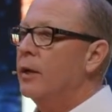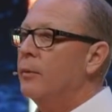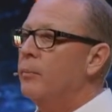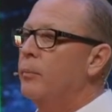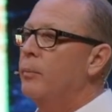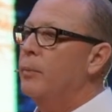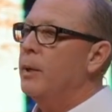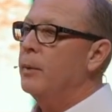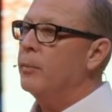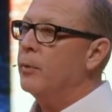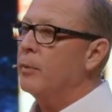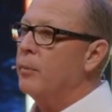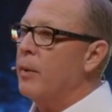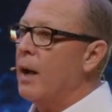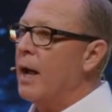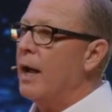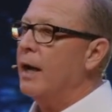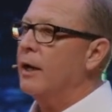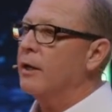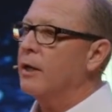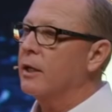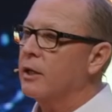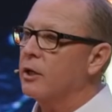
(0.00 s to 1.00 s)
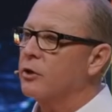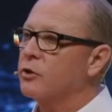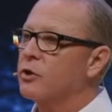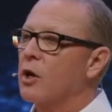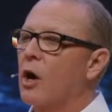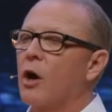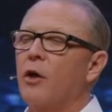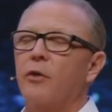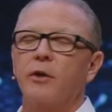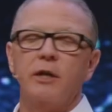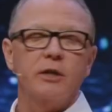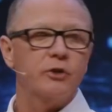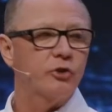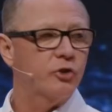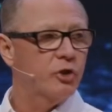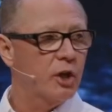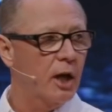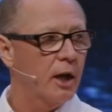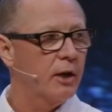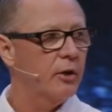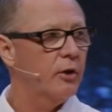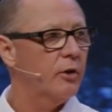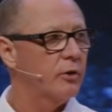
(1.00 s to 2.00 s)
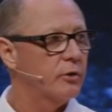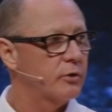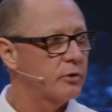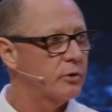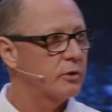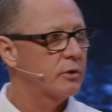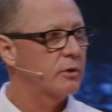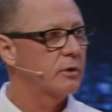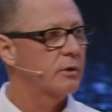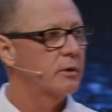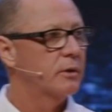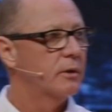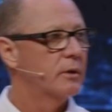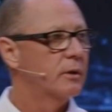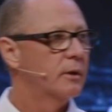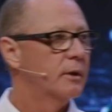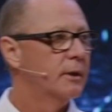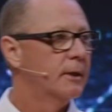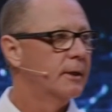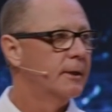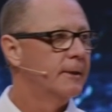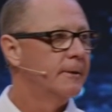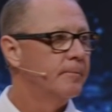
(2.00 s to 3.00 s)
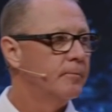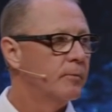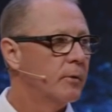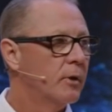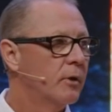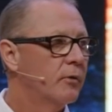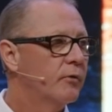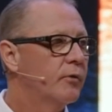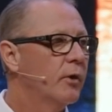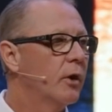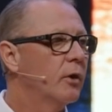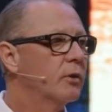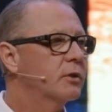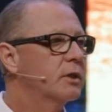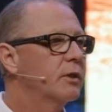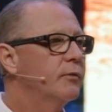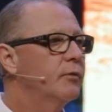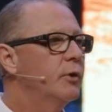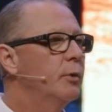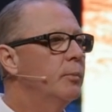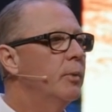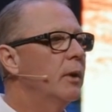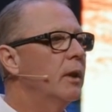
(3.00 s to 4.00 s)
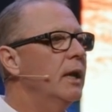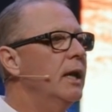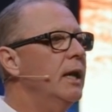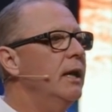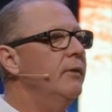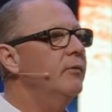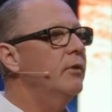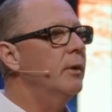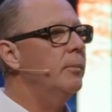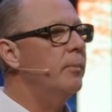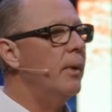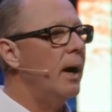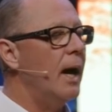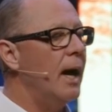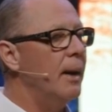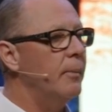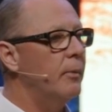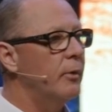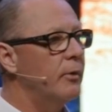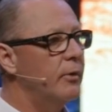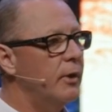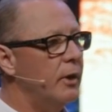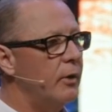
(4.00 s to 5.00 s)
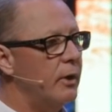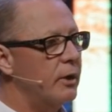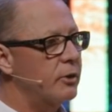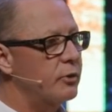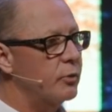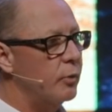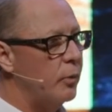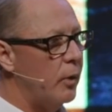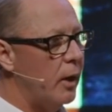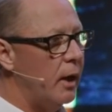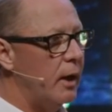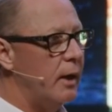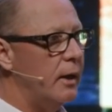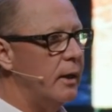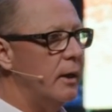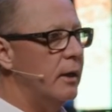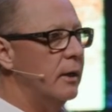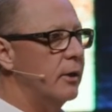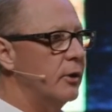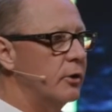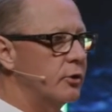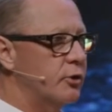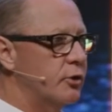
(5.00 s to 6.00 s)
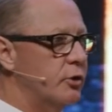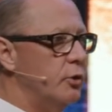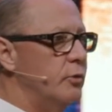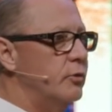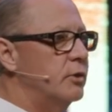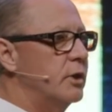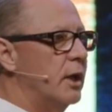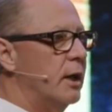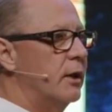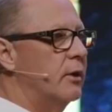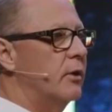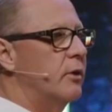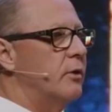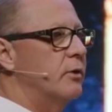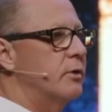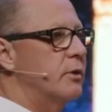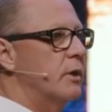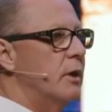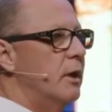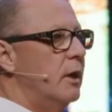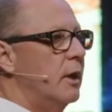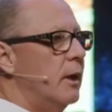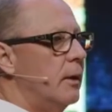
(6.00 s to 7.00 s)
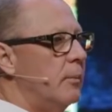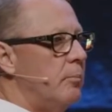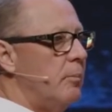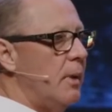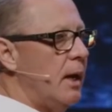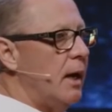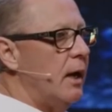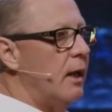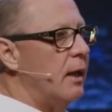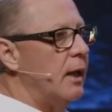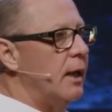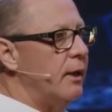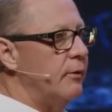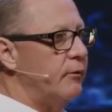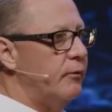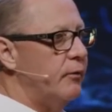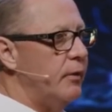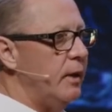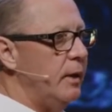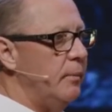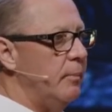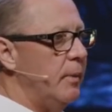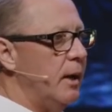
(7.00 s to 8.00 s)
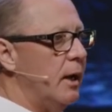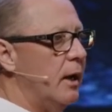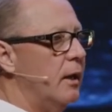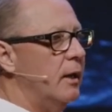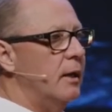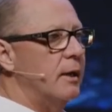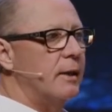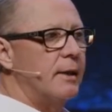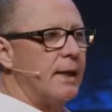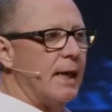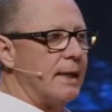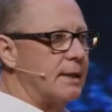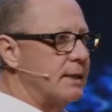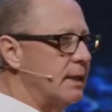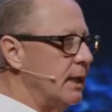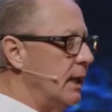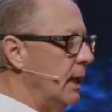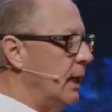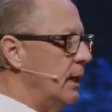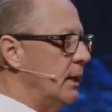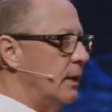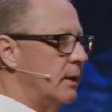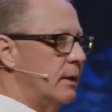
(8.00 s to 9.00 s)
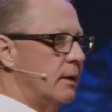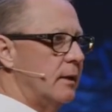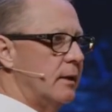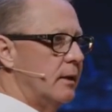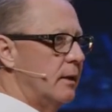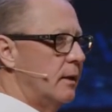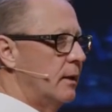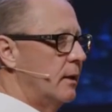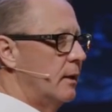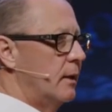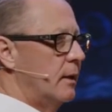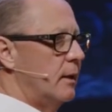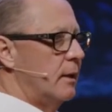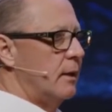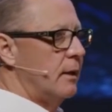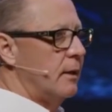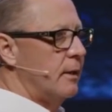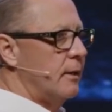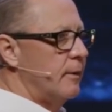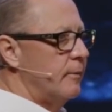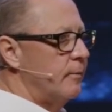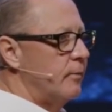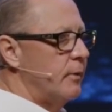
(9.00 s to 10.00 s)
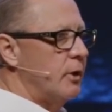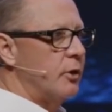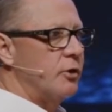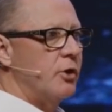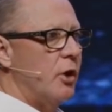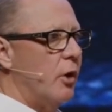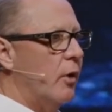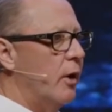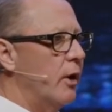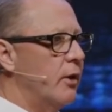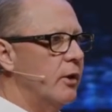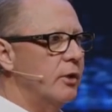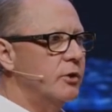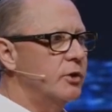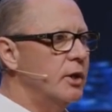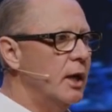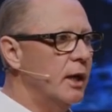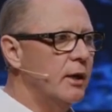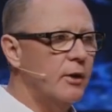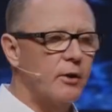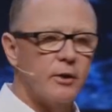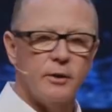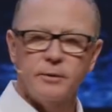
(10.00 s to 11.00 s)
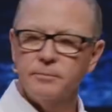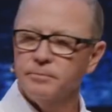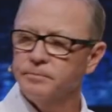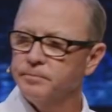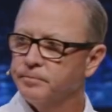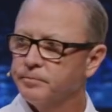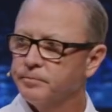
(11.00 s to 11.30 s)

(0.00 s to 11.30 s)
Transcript: that people buy in that there's all these genders. Folks, if you believe the Bible, there's two genders, male and female, that's it. There's no other gender.